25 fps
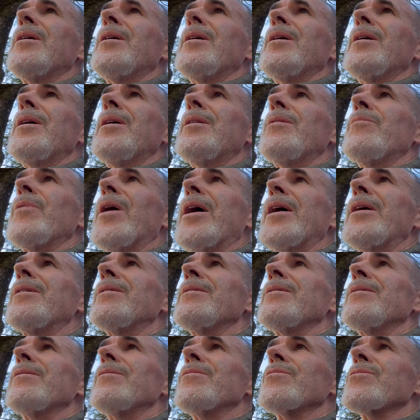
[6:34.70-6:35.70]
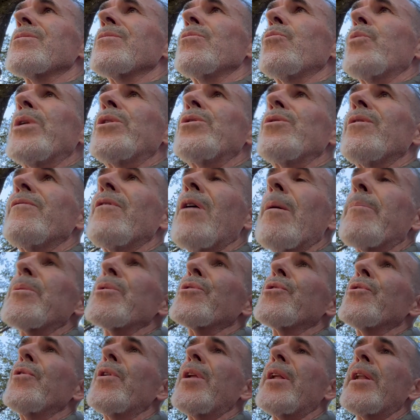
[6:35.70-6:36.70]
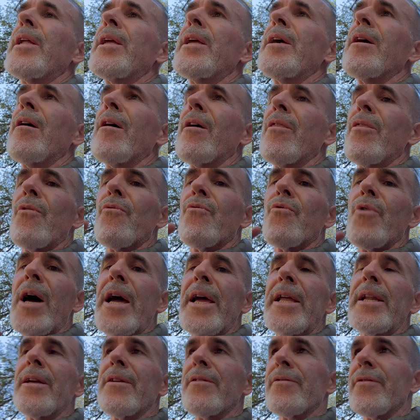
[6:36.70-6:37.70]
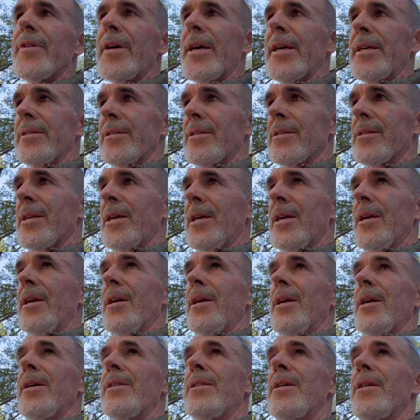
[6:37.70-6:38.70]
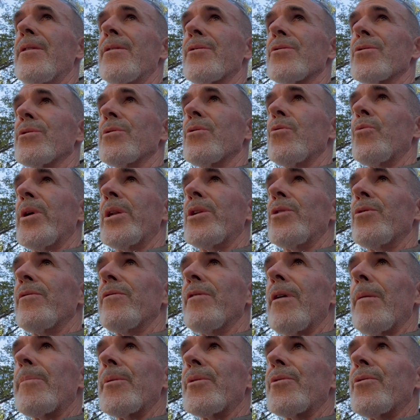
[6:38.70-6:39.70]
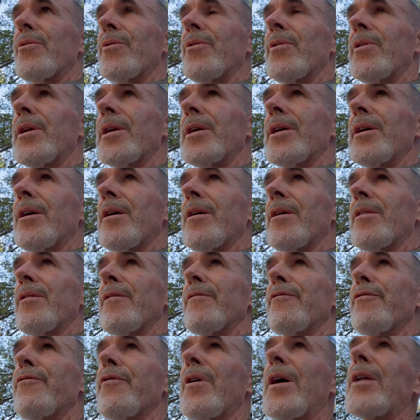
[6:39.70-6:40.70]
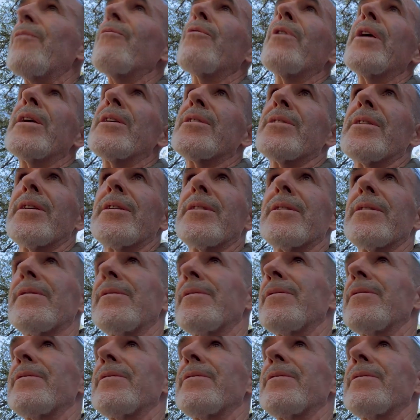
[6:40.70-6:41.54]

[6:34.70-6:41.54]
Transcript: anyway, there's the window of opportunity on the writing phase, and then there's the window of opportunity on the fundraising